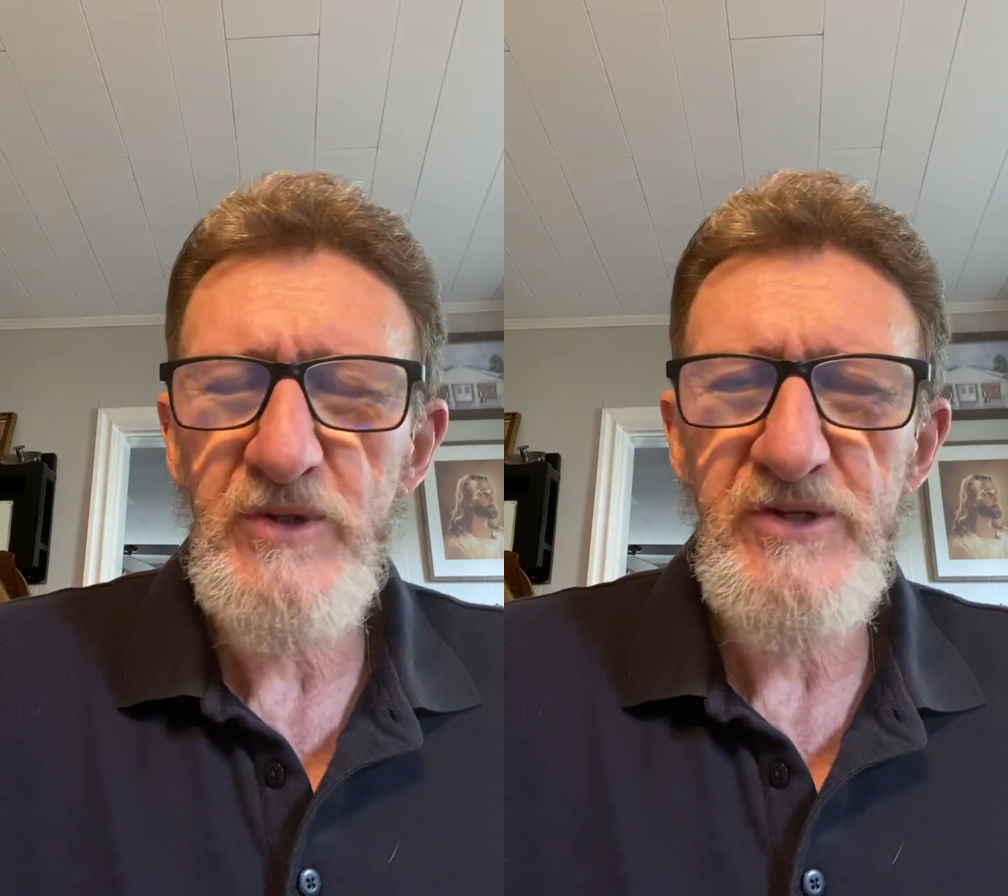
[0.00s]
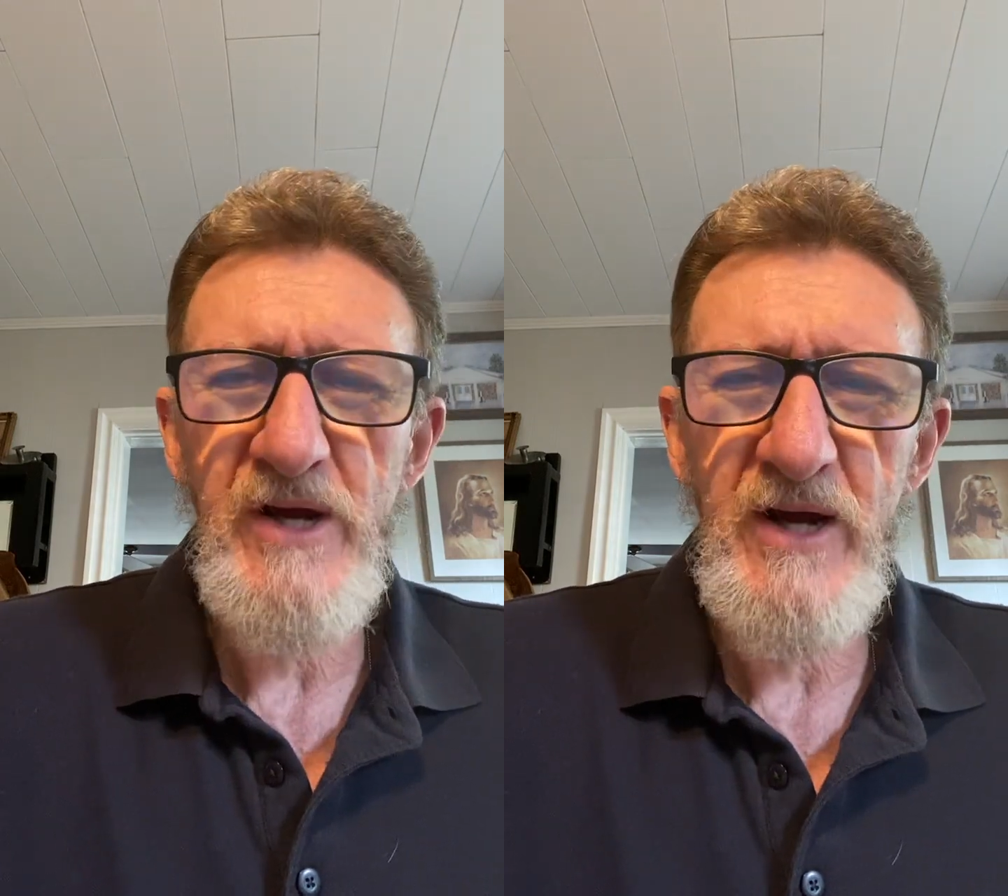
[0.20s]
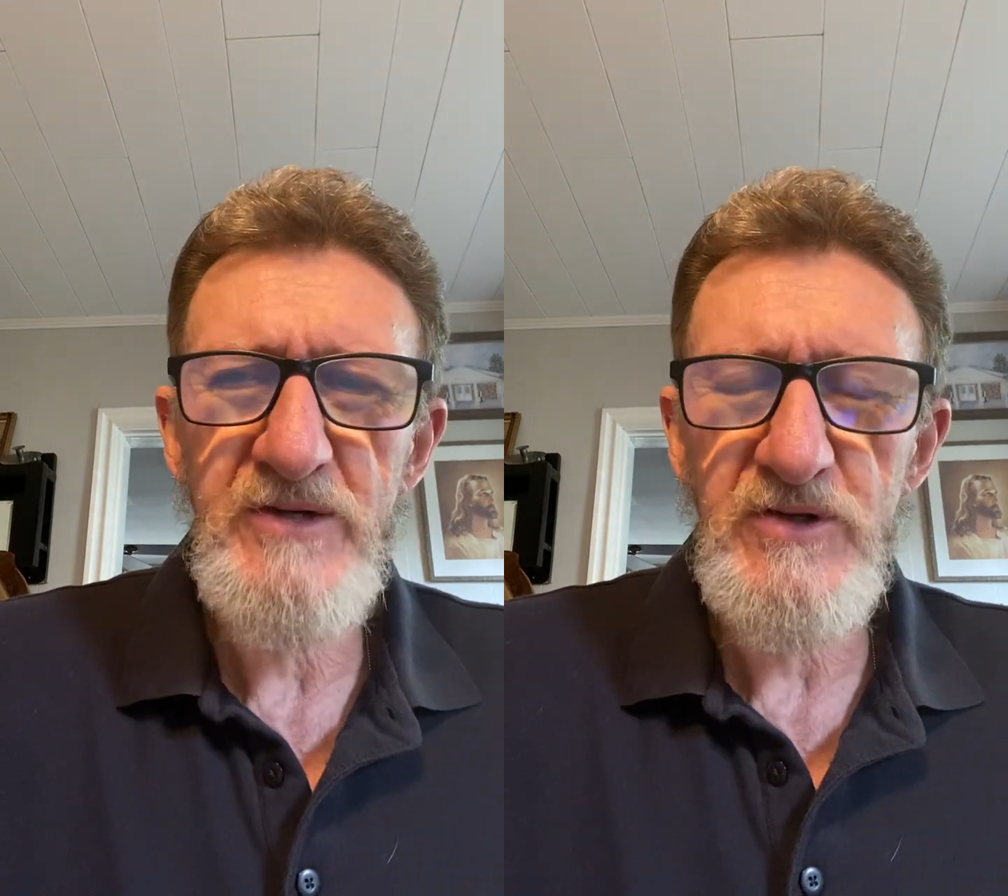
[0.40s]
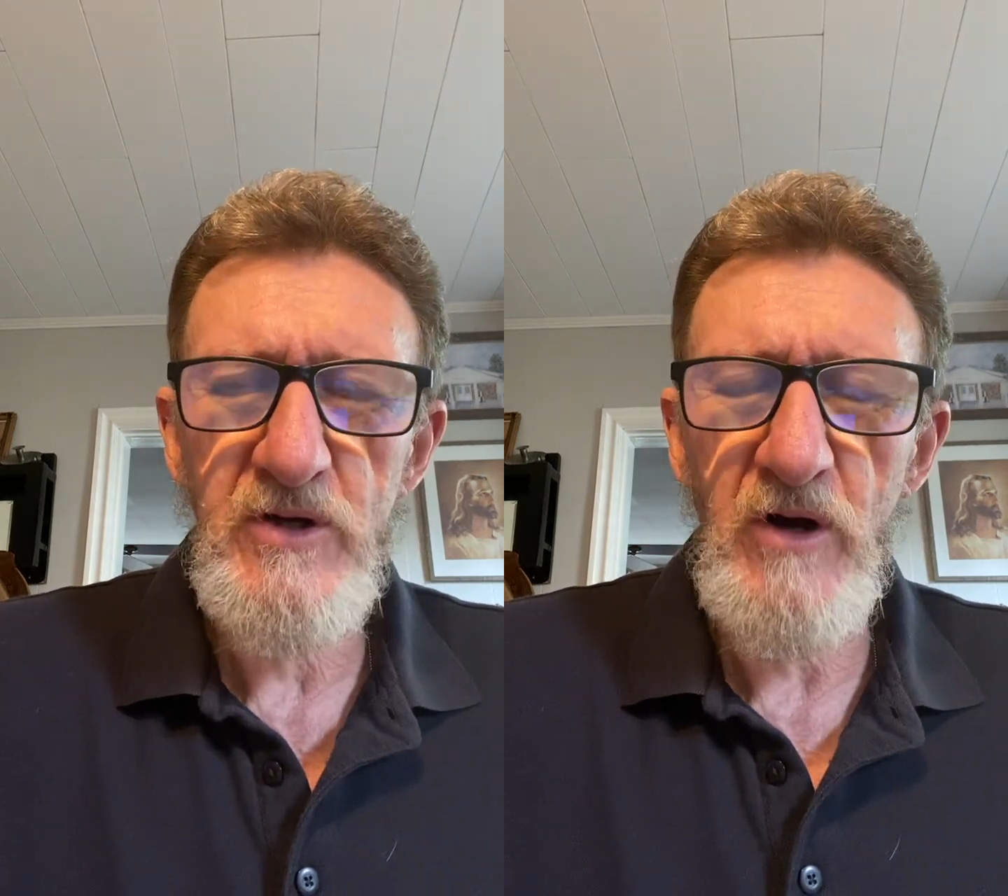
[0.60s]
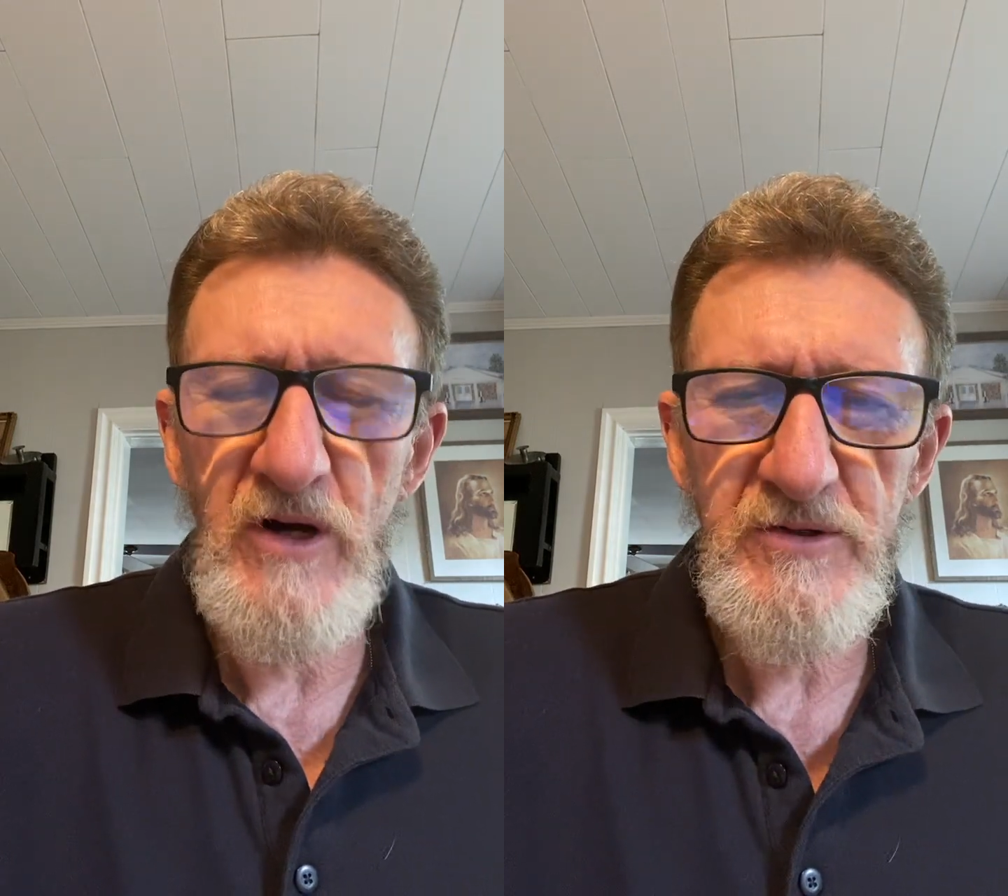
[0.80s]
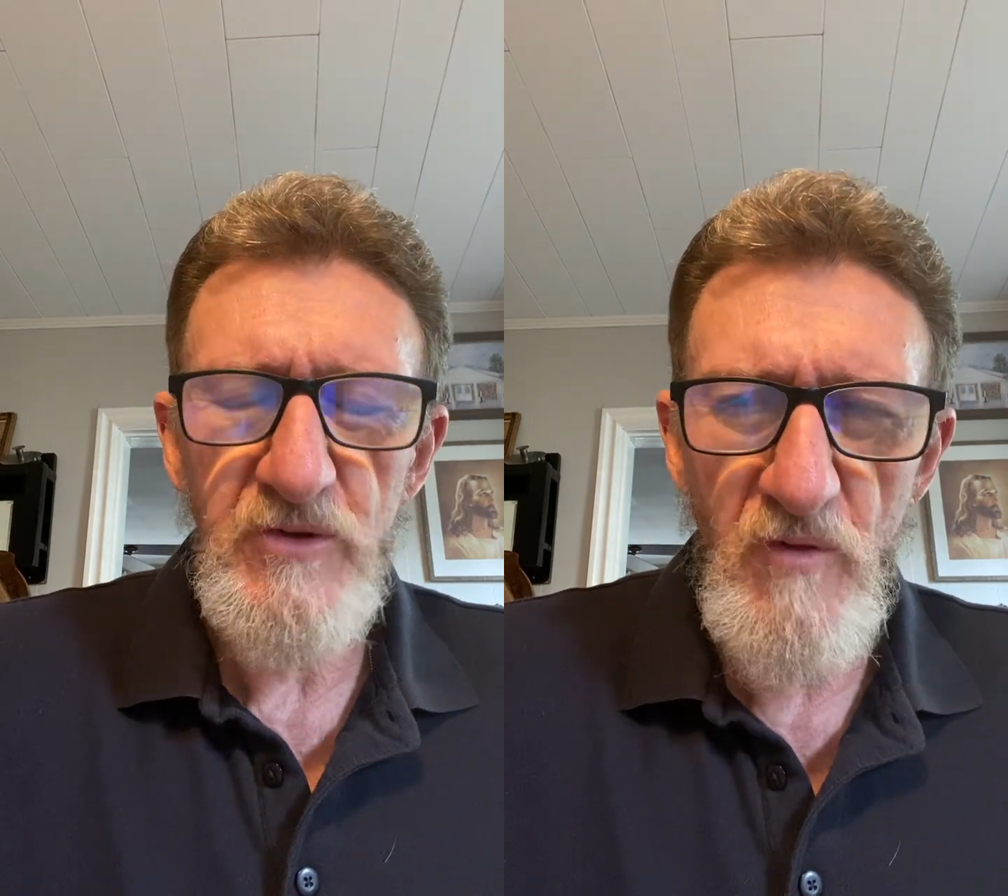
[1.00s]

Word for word: which he asked God to